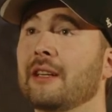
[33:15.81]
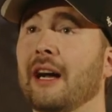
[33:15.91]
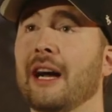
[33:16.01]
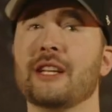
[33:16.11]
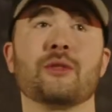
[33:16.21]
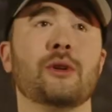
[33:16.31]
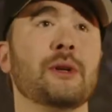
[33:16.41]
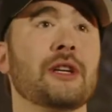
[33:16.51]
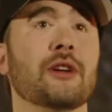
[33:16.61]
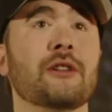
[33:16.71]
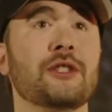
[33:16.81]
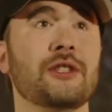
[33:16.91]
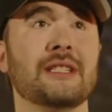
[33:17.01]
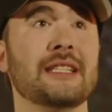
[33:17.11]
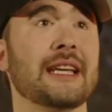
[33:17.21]
I just want to encourage you
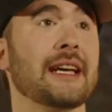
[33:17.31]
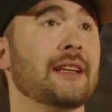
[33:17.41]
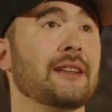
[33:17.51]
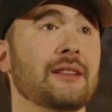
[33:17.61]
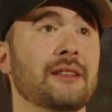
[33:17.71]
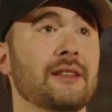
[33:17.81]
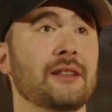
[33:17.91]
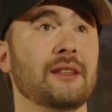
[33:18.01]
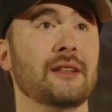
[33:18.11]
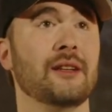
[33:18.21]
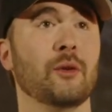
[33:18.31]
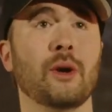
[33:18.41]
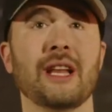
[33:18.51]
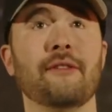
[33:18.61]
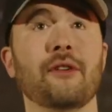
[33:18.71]
today,
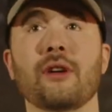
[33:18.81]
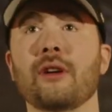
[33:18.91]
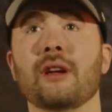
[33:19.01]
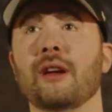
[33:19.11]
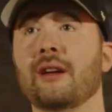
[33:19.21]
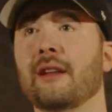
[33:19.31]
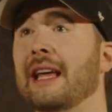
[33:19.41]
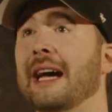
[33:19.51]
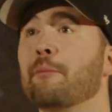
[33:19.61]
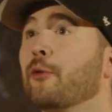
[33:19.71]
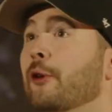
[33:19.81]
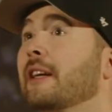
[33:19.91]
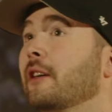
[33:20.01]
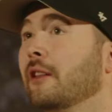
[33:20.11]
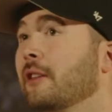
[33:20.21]
whatever that
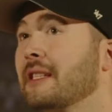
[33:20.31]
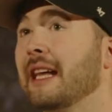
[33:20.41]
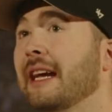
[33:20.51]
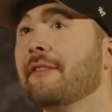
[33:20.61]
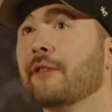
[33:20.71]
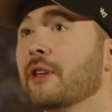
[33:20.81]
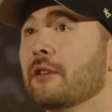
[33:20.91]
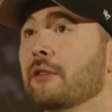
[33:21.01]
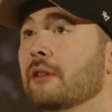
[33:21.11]
brick looks like for you,